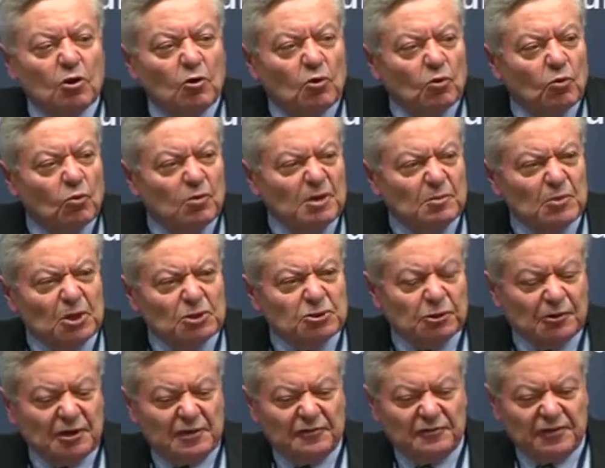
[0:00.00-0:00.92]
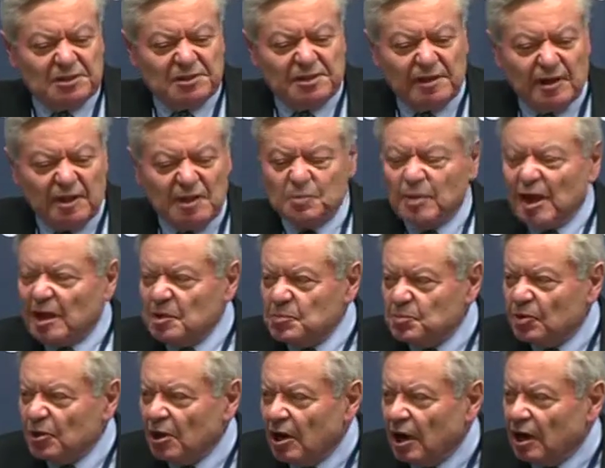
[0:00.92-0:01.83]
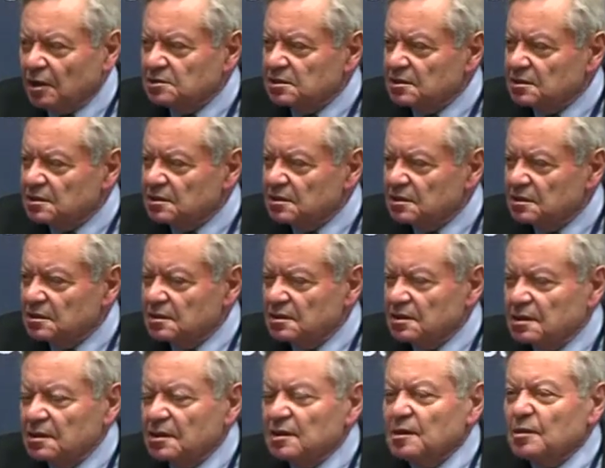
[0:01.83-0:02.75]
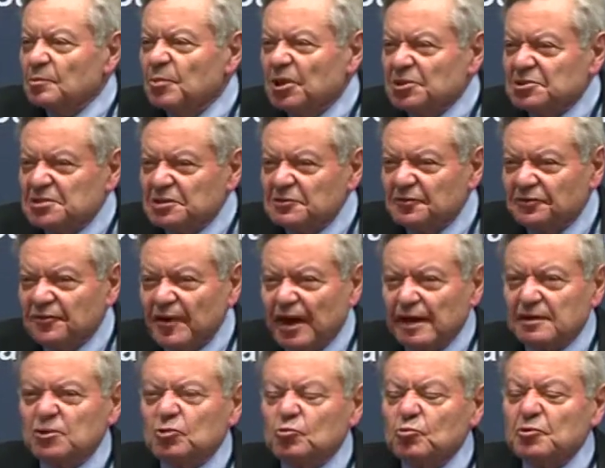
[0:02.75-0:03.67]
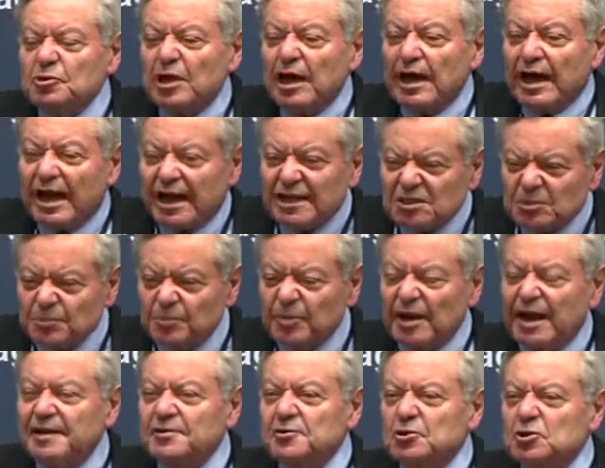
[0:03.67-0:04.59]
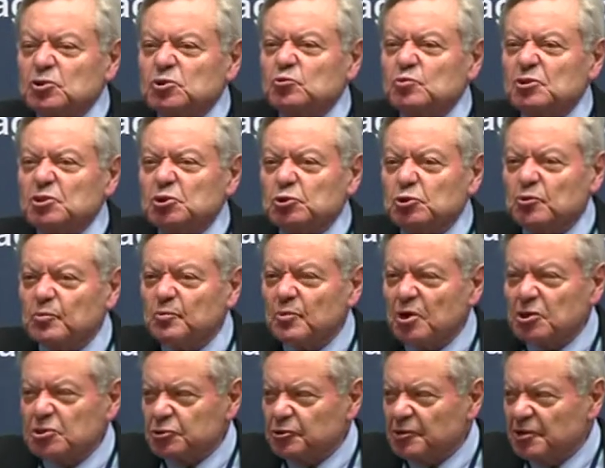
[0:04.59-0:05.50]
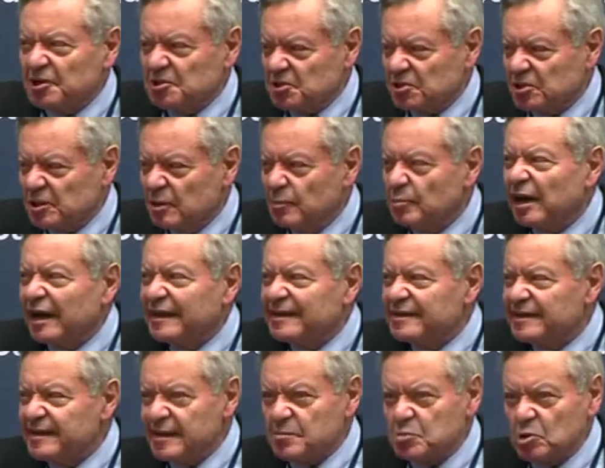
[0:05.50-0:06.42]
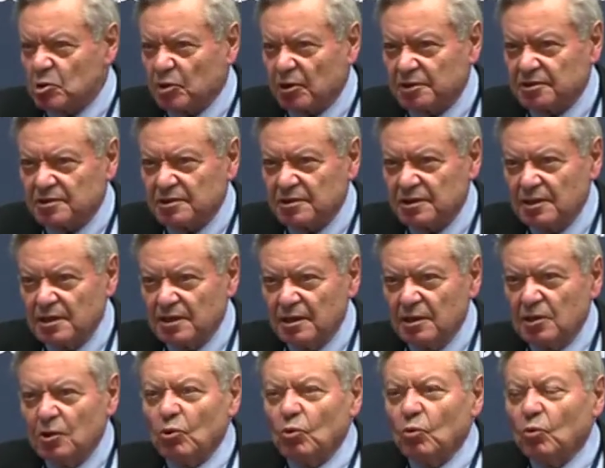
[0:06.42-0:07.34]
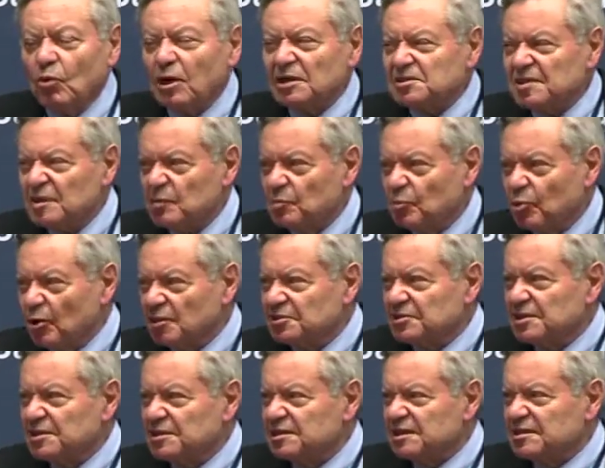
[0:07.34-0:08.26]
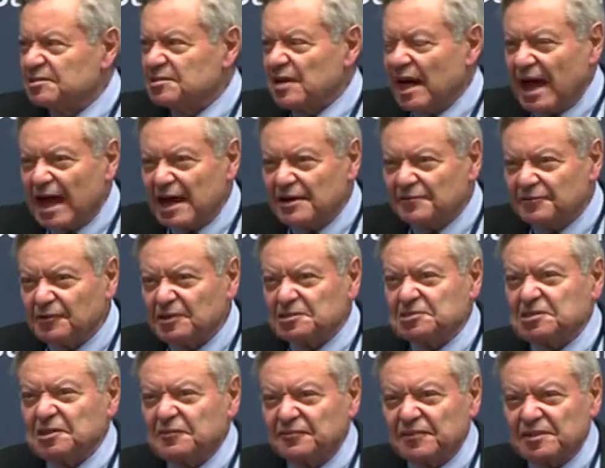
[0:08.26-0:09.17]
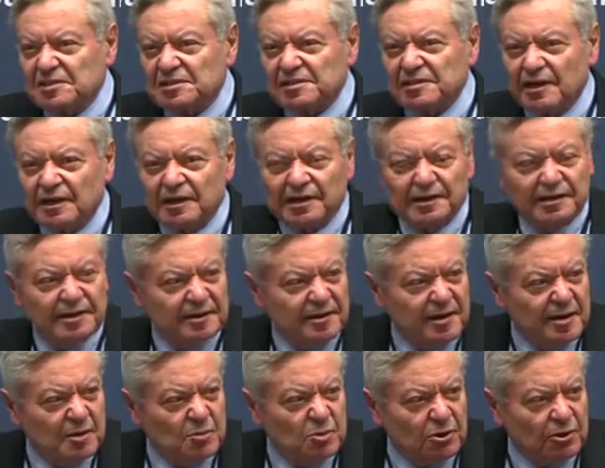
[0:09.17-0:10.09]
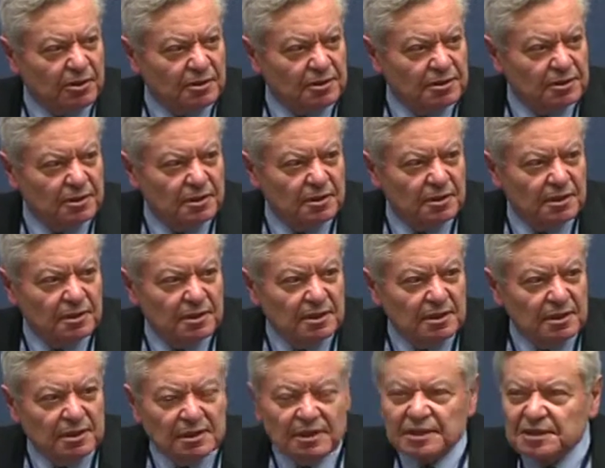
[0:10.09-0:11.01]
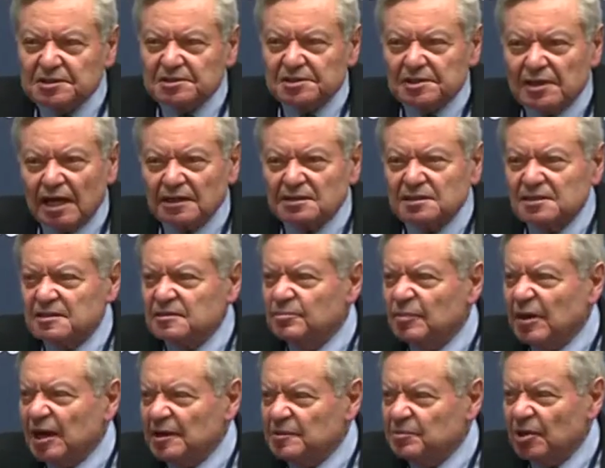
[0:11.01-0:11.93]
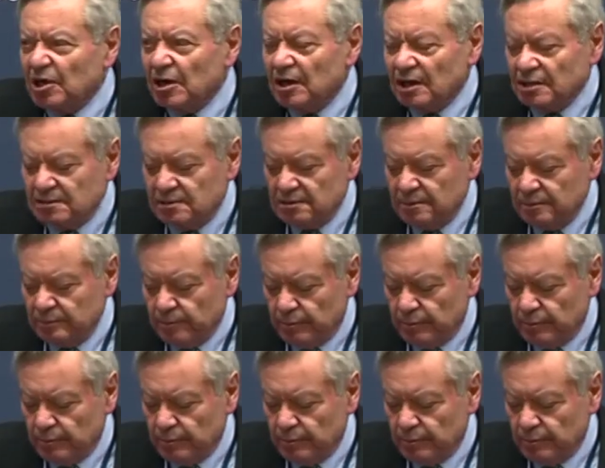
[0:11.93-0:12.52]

We measure FSI by plot. But in fact, as planners, we should measure it by neighborhood. What's important is average FSI in a neighborhood. It's not by plot.